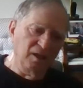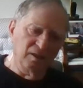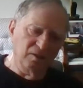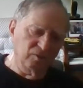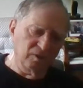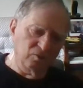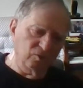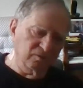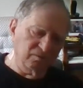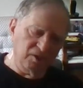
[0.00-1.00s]
They, they
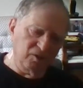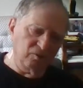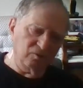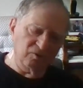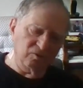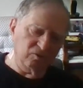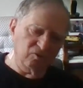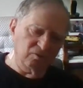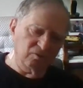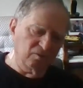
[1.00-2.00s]
were, you know,
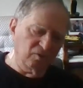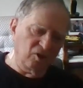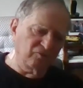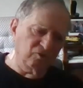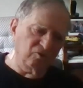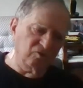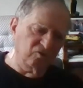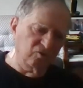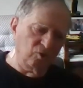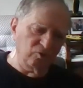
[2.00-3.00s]
officers
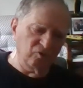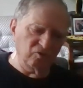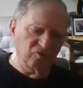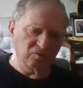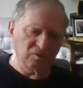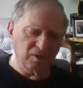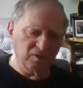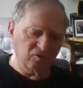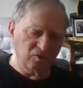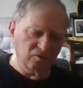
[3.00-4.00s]
and soldiers
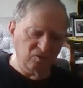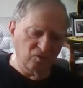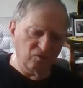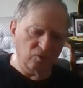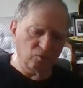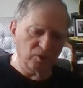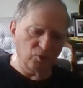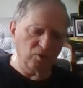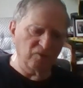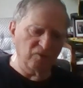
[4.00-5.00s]
and so forth were
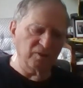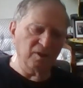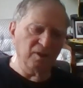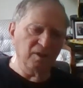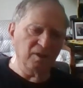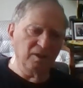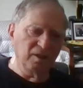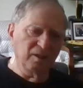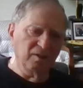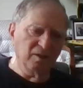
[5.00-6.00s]
no different
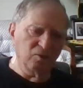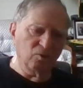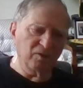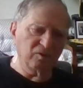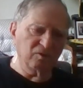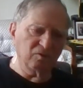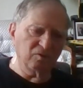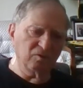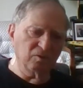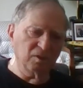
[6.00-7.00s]
than the ones in
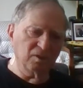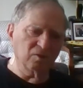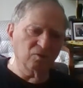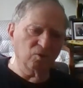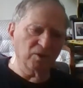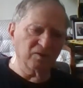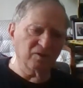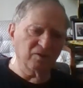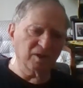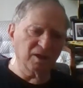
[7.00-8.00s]

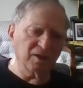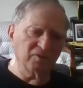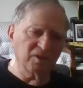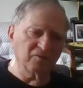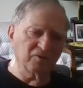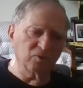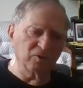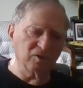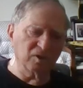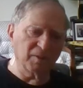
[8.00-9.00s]
17th Cav. The difference
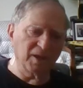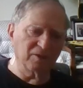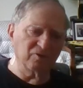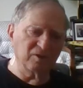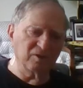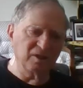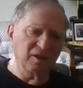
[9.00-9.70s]
was the commanders.